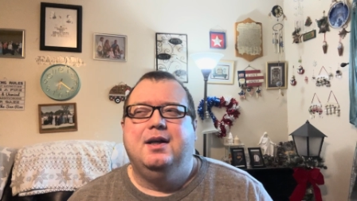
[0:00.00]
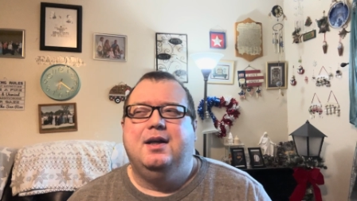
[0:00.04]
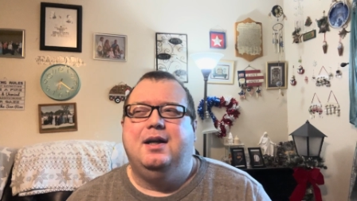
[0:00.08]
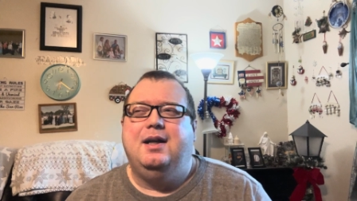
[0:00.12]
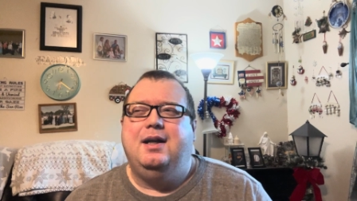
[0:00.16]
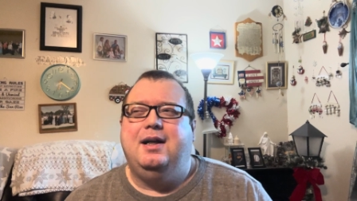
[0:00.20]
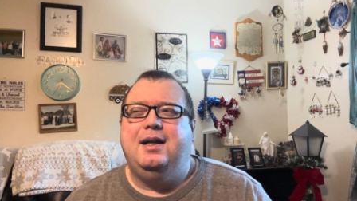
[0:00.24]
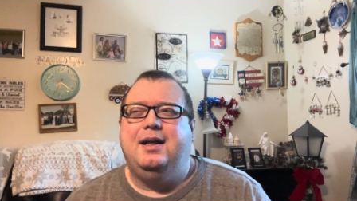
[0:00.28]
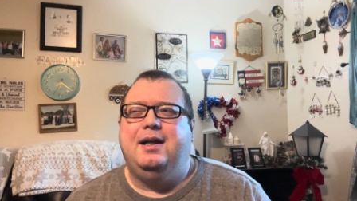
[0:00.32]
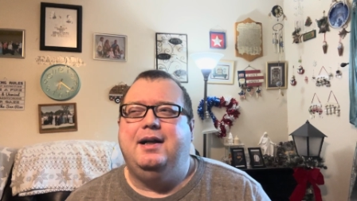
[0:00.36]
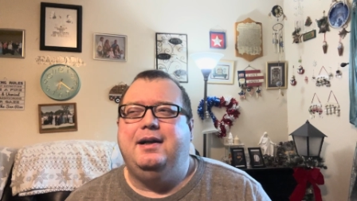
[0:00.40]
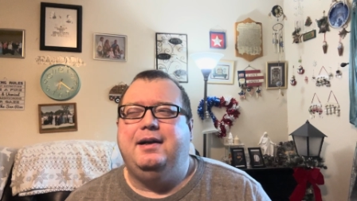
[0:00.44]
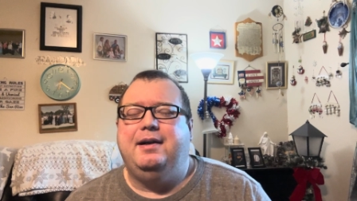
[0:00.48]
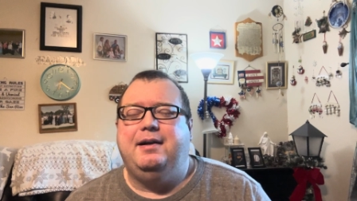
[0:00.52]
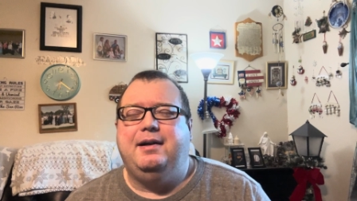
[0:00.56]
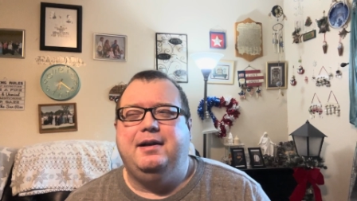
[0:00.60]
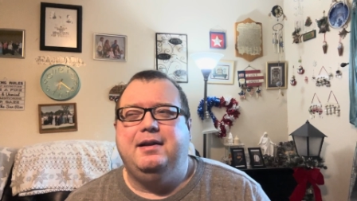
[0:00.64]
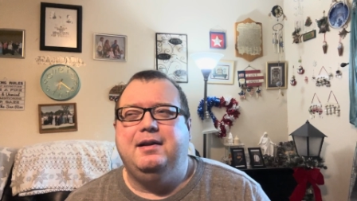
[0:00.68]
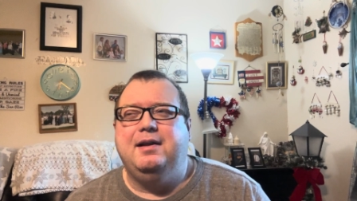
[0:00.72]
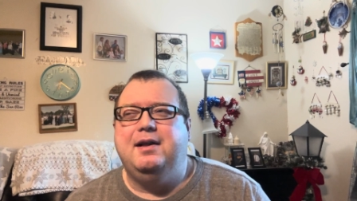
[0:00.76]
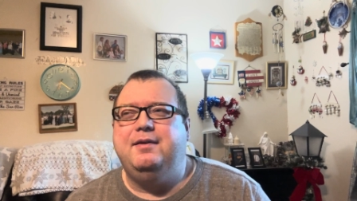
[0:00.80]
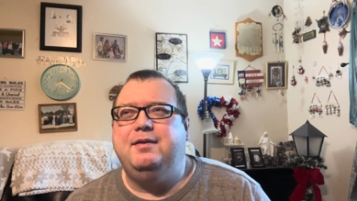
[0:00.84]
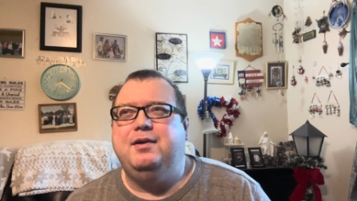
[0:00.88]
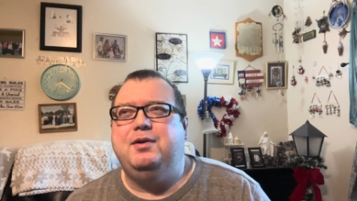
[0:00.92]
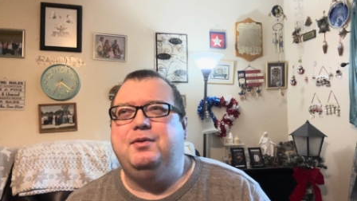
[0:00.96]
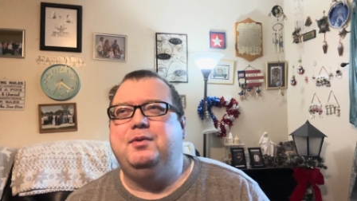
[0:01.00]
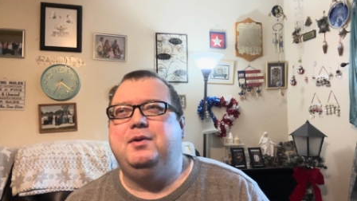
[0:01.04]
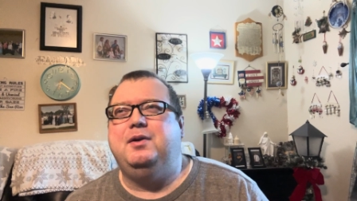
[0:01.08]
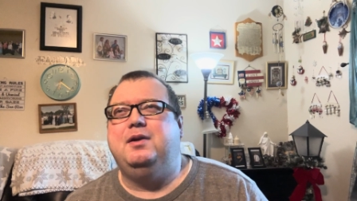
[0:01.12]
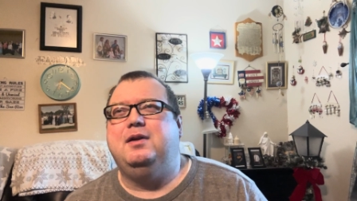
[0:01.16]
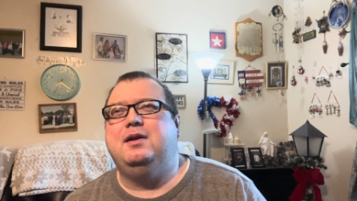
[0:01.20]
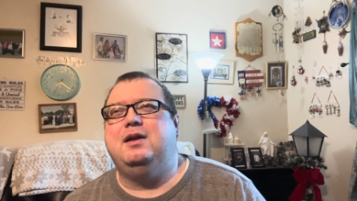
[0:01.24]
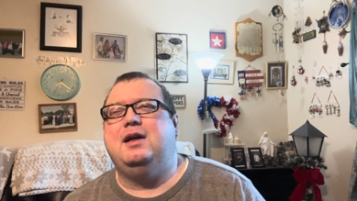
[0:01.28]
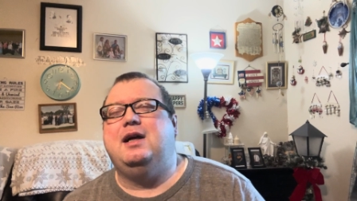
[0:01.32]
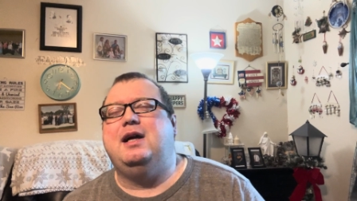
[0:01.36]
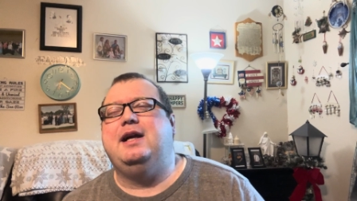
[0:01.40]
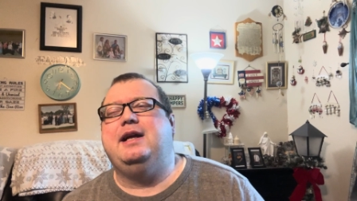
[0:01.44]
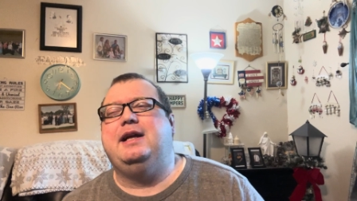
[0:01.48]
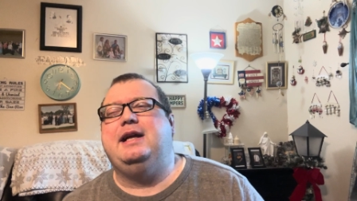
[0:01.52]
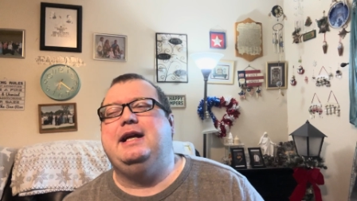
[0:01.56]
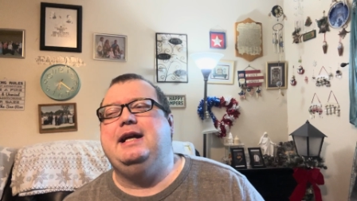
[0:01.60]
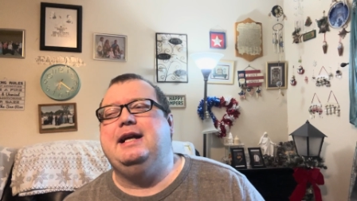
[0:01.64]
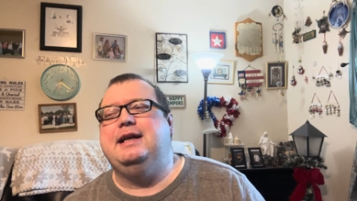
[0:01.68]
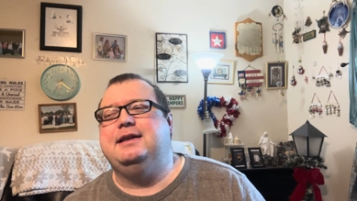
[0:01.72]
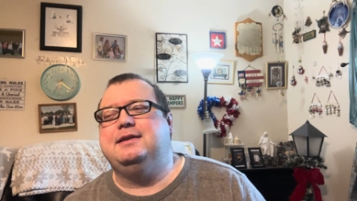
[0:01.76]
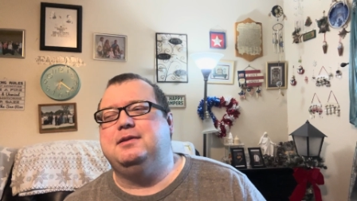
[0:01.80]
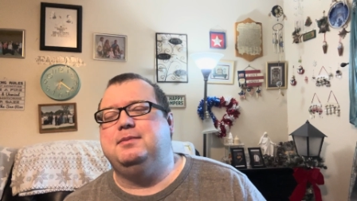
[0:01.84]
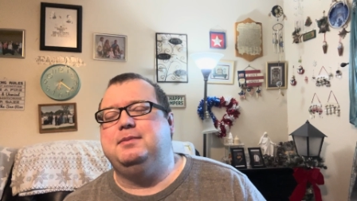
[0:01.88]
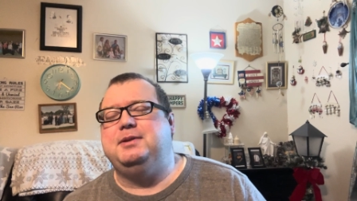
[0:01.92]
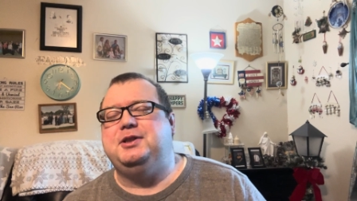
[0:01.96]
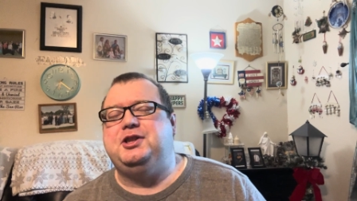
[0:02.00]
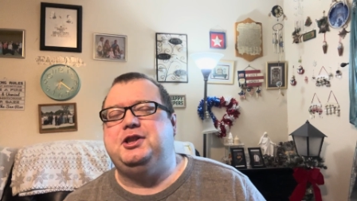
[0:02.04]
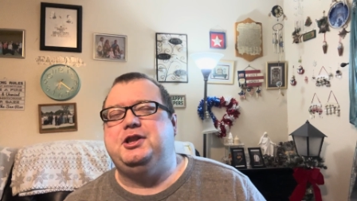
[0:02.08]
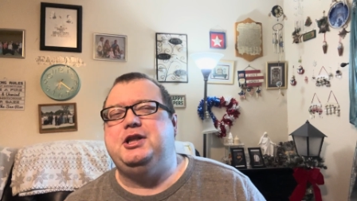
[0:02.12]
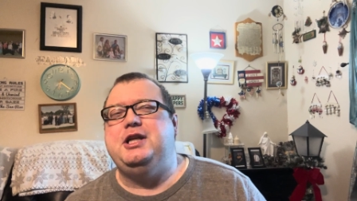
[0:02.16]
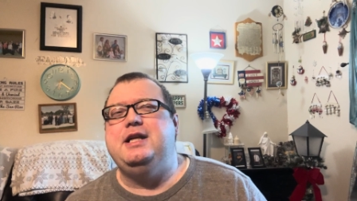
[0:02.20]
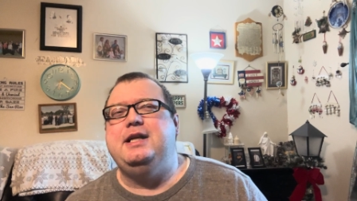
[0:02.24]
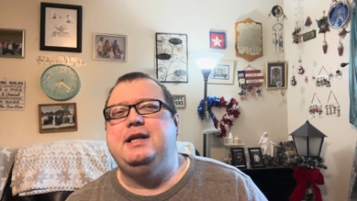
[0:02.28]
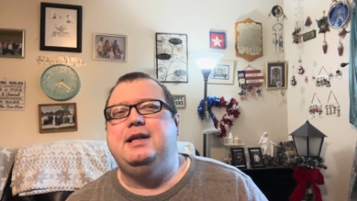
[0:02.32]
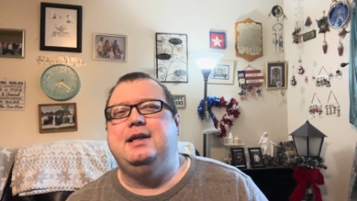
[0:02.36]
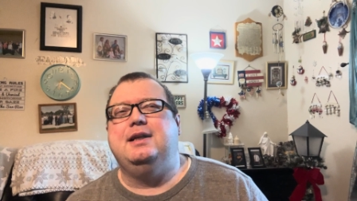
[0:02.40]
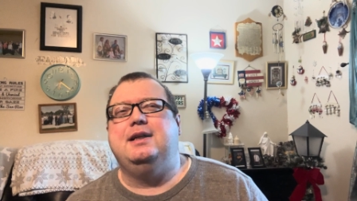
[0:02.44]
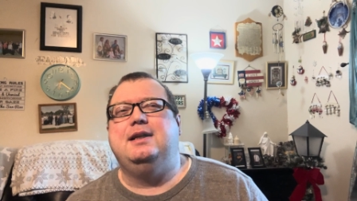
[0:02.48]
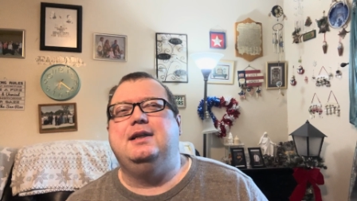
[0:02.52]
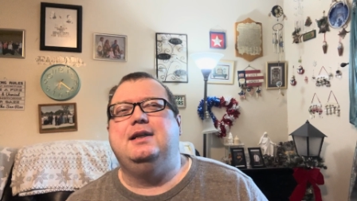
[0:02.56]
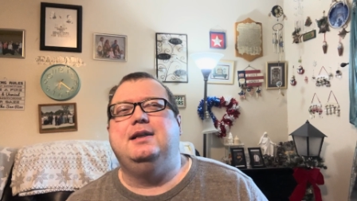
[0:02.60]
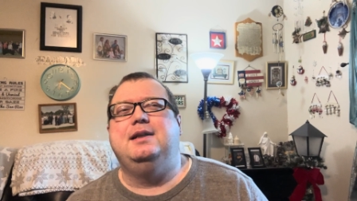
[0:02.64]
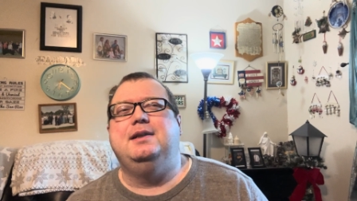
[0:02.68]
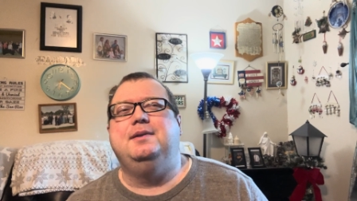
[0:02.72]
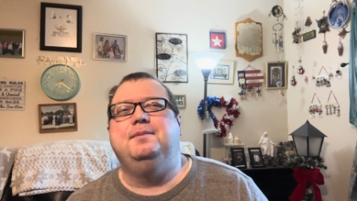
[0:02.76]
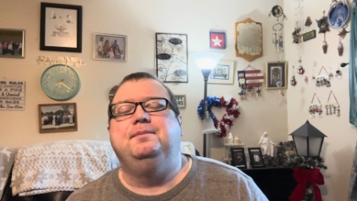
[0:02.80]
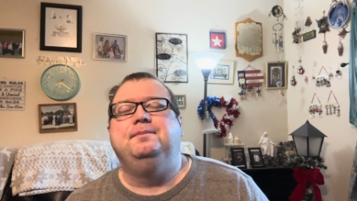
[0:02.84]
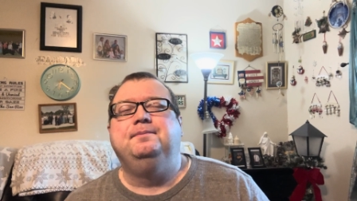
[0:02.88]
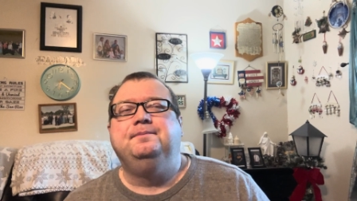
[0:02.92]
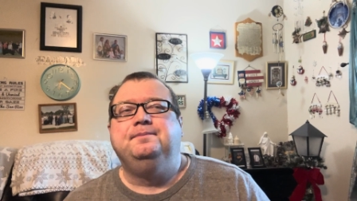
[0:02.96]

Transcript: I love it where like he has a machine gun